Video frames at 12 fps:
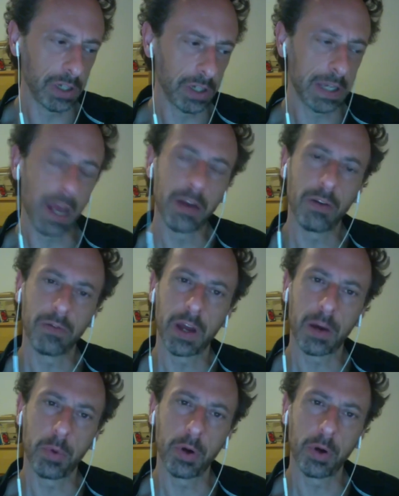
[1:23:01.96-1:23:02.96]
side of the
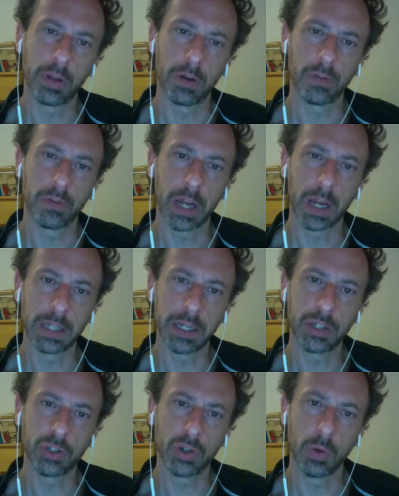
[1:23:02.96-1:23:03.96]
reporting of an
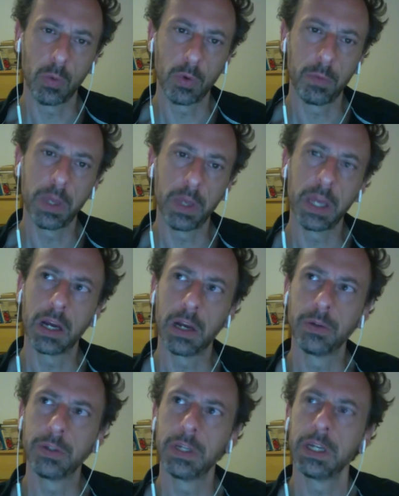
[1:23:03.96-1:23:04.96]
organization would be
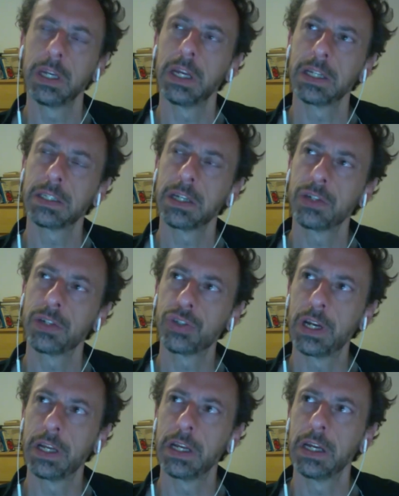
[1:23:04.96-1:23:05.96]
including
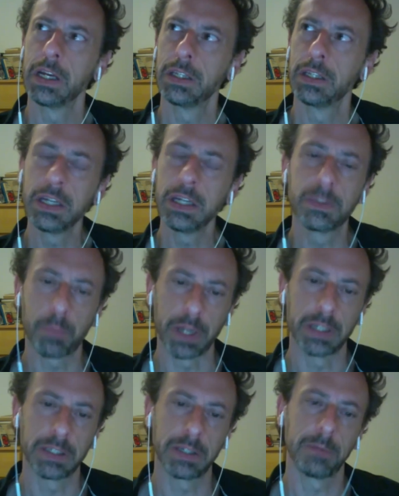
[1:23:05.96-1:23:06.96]
essentially these
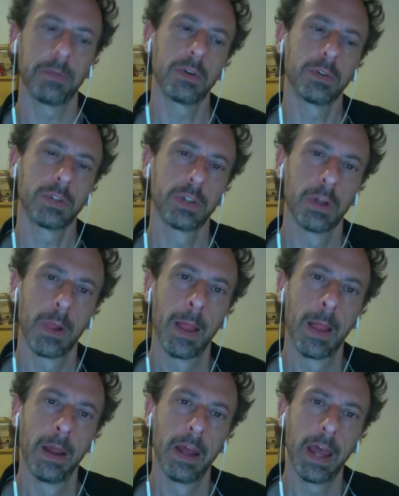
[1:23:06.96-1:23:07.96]
principles
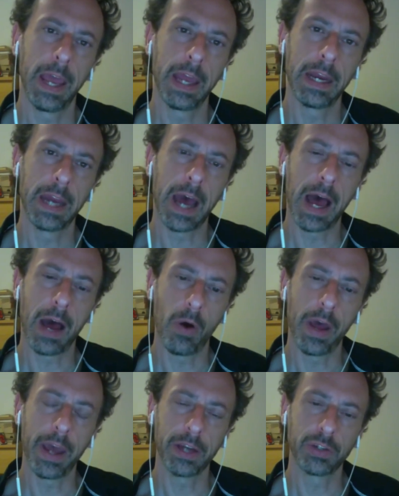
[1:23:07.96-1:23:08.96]
and how
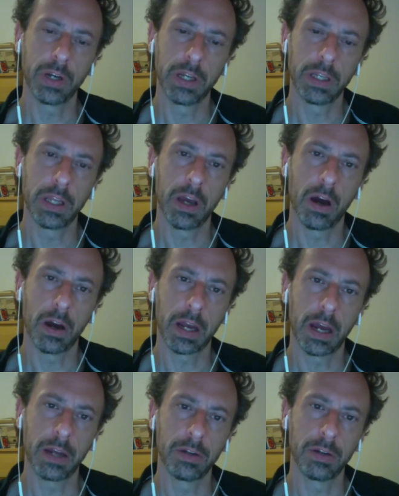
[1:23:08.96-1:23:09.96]
actually they are
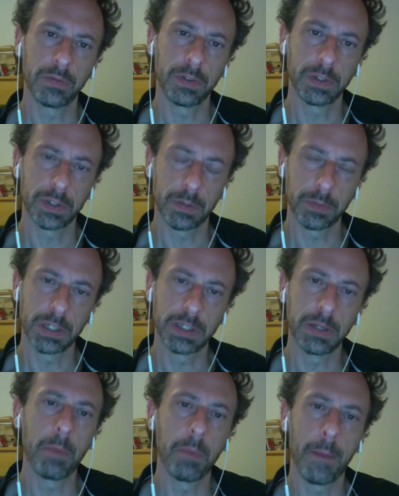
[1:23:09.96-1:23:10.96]
kind of in some sense
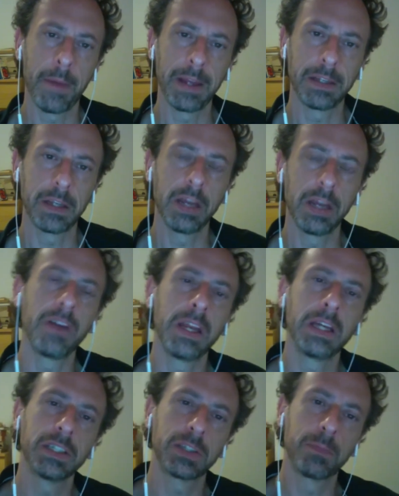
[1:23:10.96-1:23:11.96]
implemented even
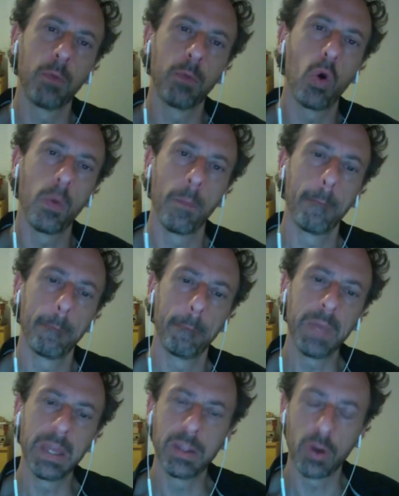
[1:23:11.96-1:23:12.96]
in small
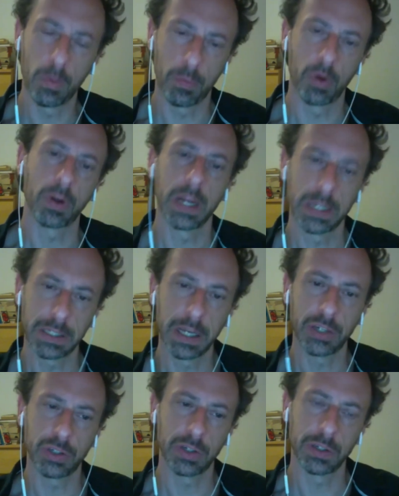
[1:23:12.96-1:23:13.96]
medium
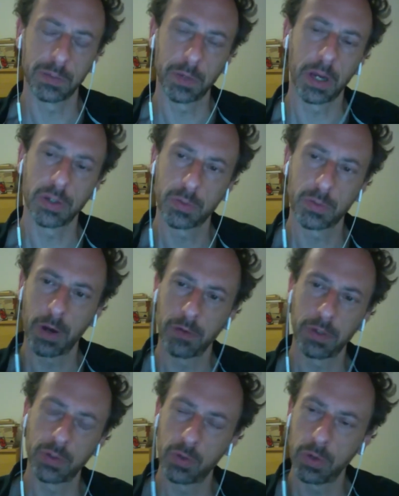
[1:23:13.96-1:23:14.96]
organizations because one of
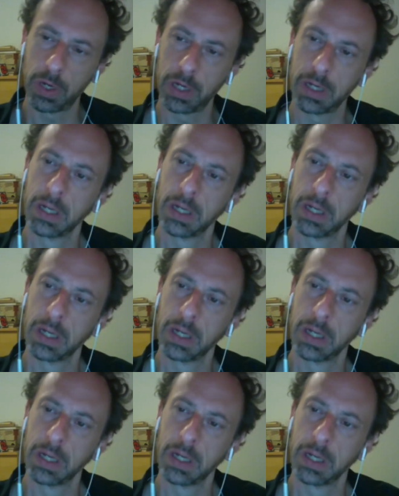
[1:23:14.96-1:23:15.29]
the student